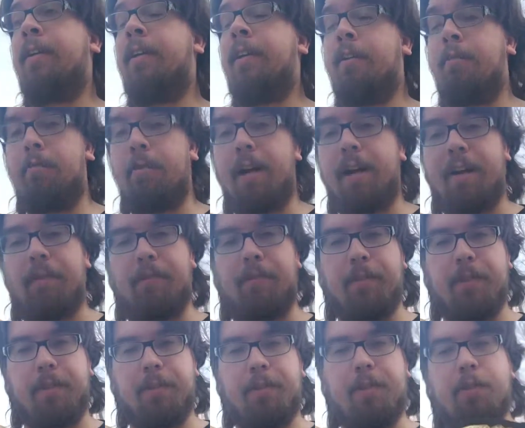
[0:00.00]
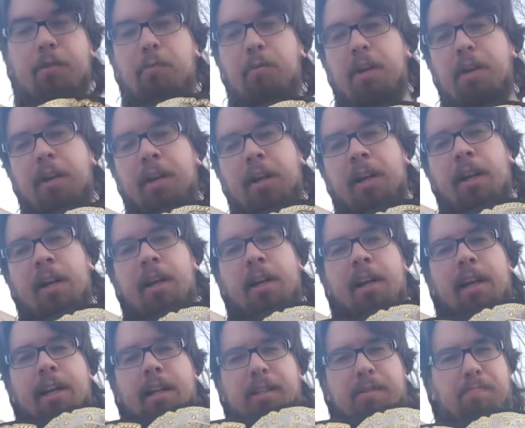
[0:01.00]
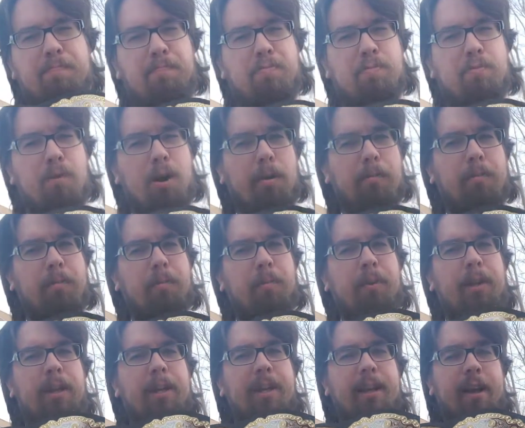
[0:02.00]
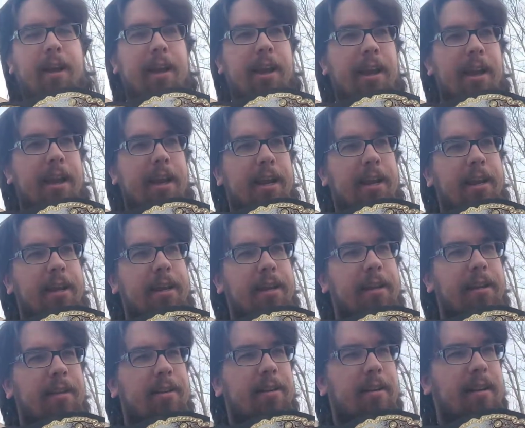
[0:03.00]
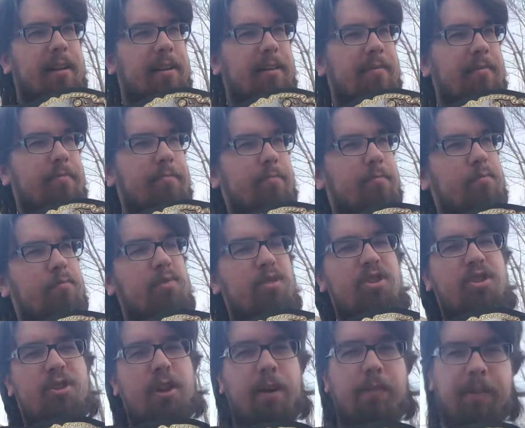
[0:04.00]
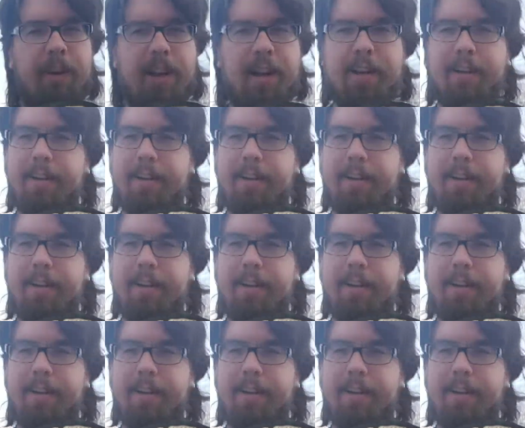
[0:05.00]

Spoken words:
rating for this. This one is probably a 7 out of